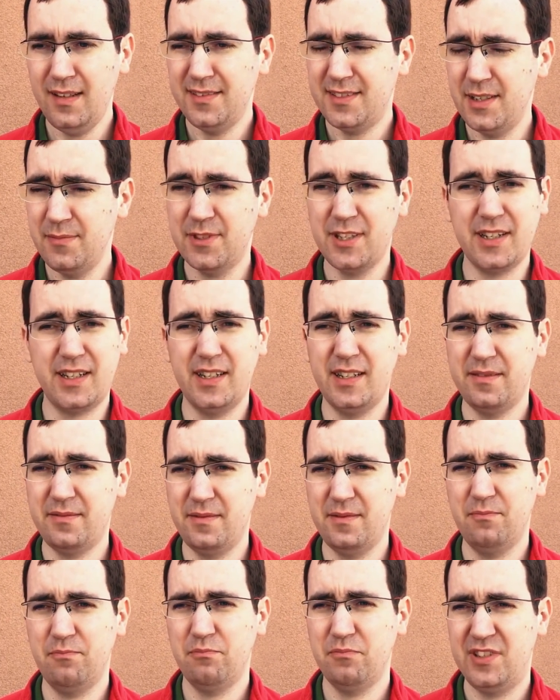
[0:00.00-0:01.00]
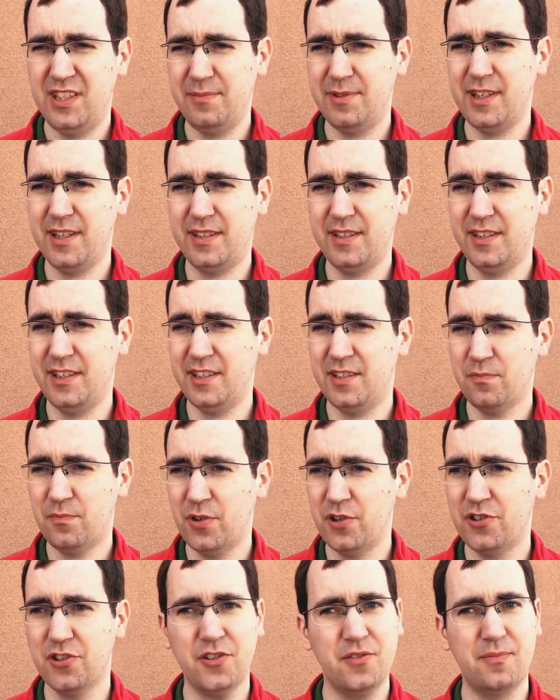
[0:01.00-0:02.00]
seems like a seems like a decent
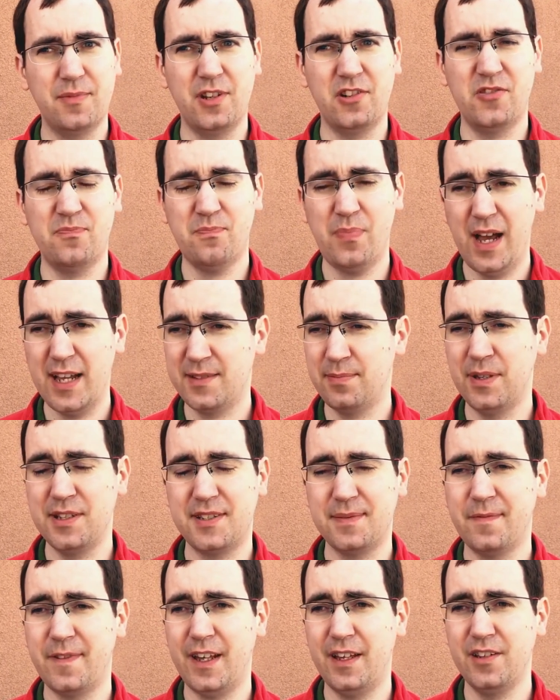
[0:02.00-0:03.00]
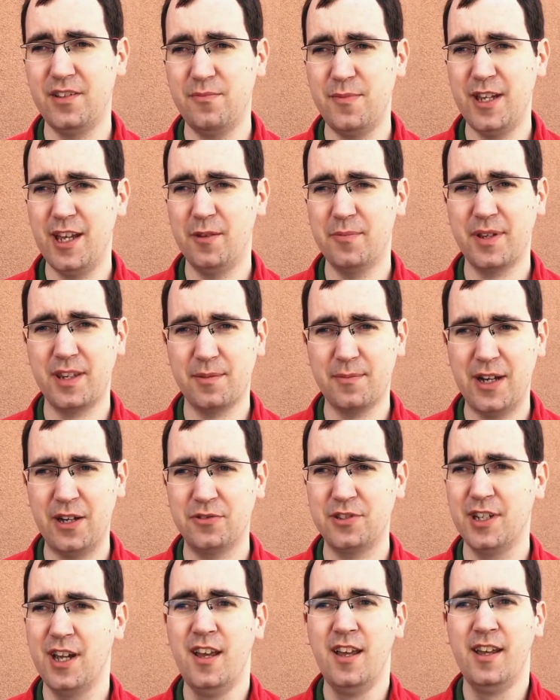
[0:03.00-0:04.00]
person, there's possibly some value in me helping them
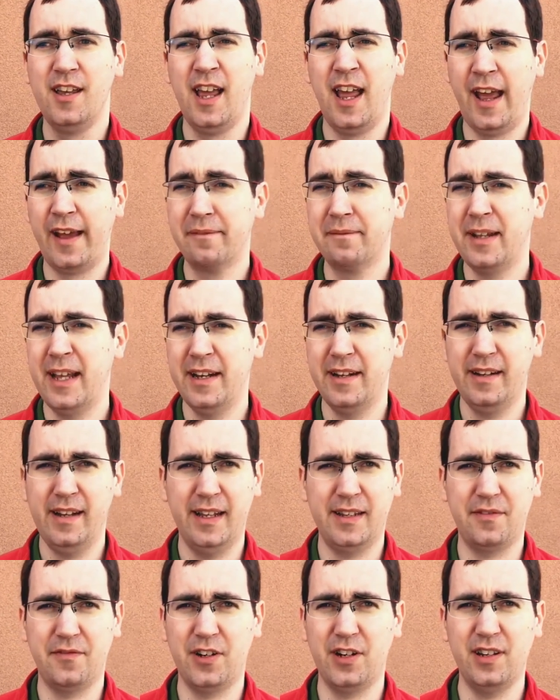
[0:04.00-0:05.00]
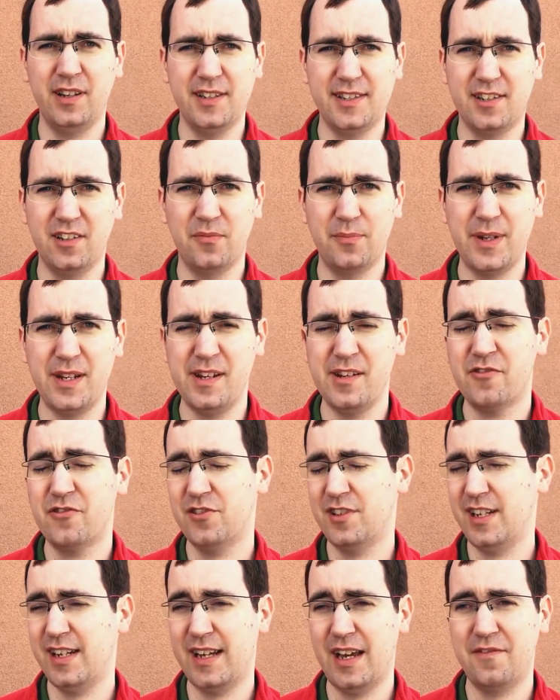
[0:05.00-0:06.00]
out, um, and it, at the very least it'll be an
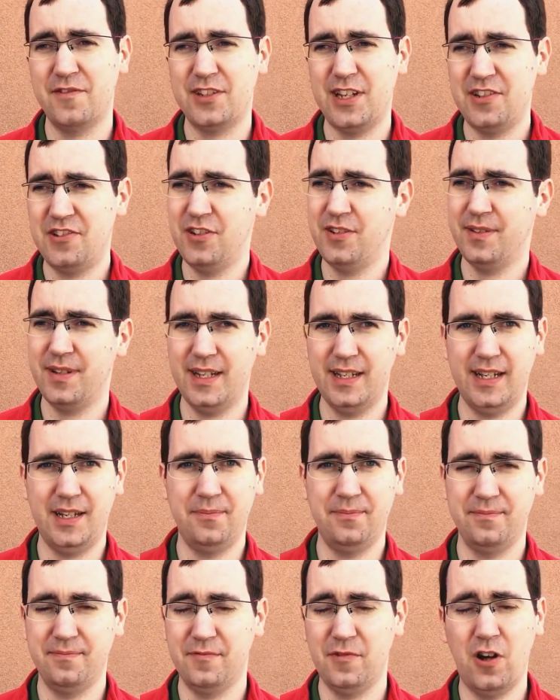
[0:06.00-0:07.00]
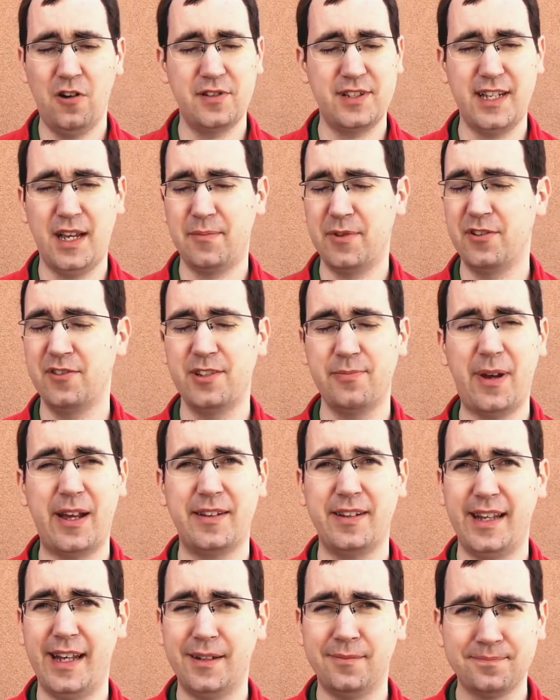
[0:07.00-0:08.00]
interesting conversation. Um, always happy to
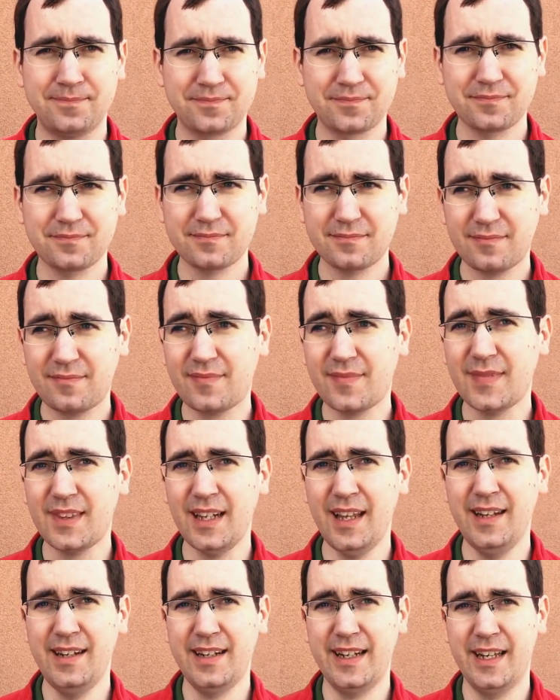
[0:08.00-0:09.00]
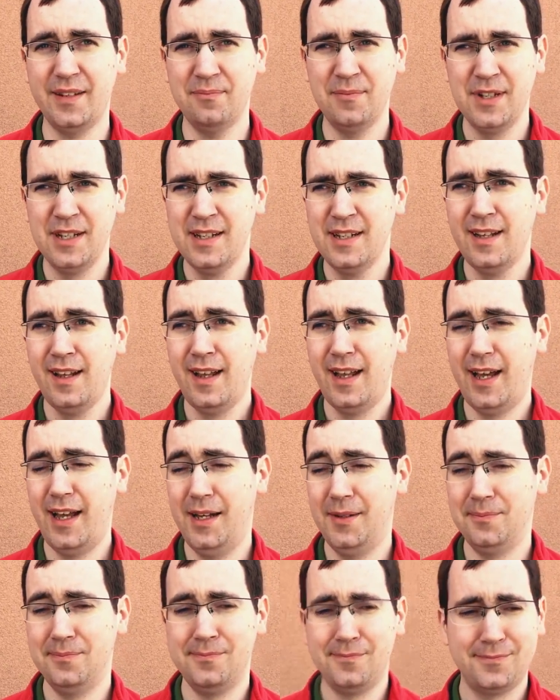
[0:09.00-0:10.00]
respond to that. Cool, awesome. And again,
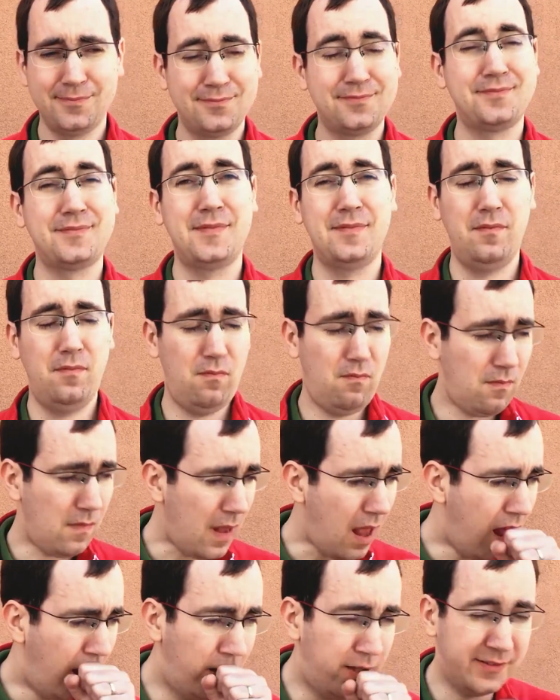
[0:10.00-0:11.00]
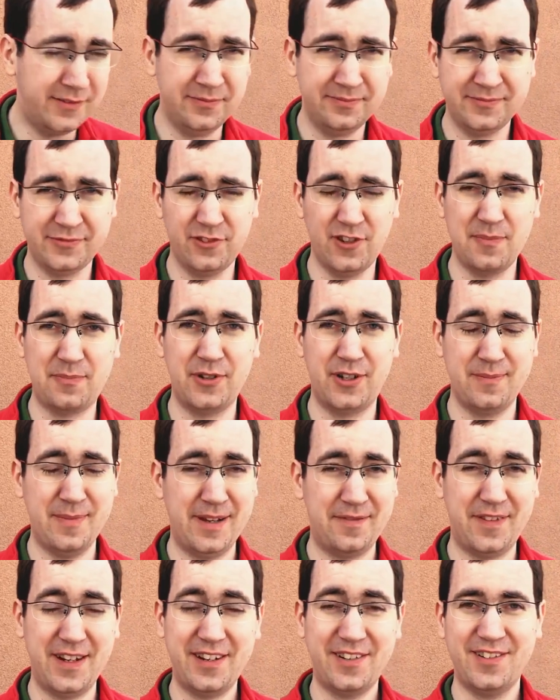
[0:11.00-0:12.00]
um, do I put up
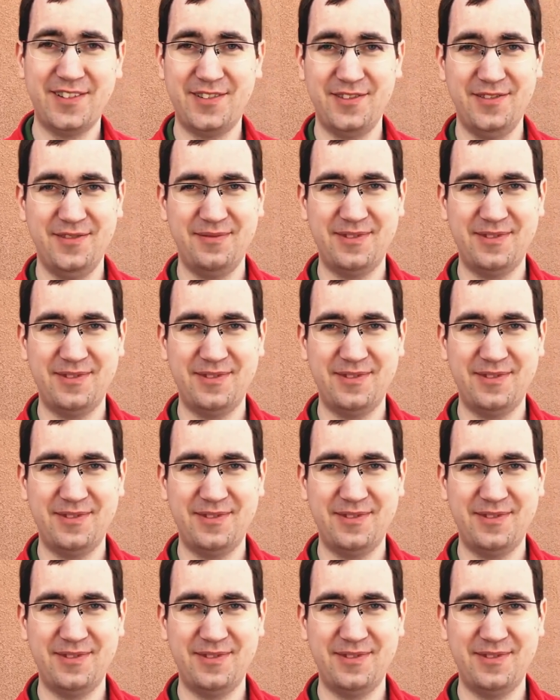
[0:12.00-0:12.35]
my finger to...